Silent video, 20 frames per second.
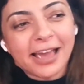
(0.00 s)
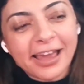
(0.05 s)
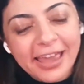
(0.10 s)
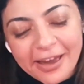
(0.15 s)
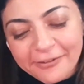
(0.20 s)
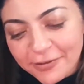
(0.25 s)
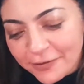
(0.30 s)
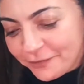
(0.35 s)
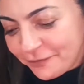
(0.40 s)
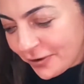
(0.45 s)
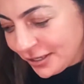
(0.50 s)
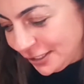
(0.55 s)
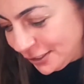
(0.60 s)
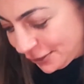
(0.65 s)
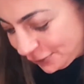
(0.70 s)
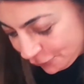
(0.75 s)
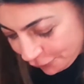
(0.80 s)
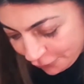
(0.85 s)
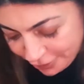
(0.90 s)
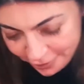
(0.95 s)
have a funny
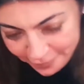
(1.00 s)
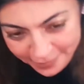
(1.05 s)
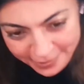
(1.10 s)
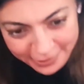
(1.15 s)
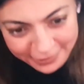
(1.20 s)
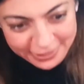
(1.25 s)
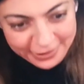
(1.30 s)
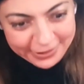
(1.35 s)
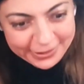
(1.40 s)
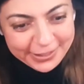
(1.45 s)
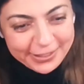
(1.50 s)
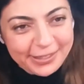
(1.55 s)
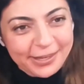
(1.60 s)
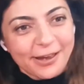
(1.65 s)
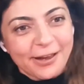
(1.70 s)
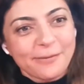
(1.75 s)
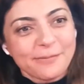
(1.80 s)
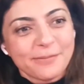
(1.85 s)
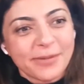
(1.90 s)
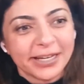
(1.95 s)
story about this.
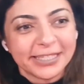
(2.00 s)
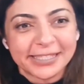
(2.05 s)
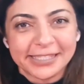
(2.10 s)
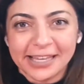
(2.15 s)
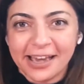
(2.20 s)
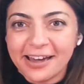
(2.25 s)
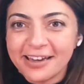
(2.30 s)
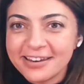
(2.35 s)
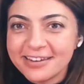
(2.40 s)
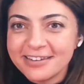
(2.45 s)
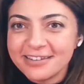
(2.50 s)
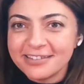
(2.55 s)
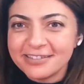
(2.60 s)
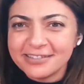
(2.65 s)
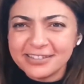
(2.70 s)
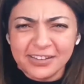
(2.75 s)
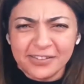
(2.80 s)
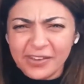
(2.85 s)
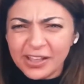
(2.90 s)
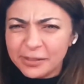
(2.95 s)
My son
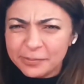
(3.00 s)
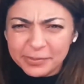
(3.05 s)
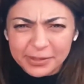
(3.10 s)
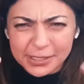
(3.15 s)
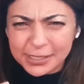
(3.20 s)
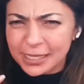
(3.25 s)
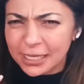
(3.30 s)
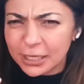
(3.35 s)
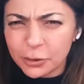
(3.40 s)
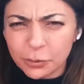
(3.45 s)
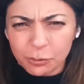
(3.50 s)
developed this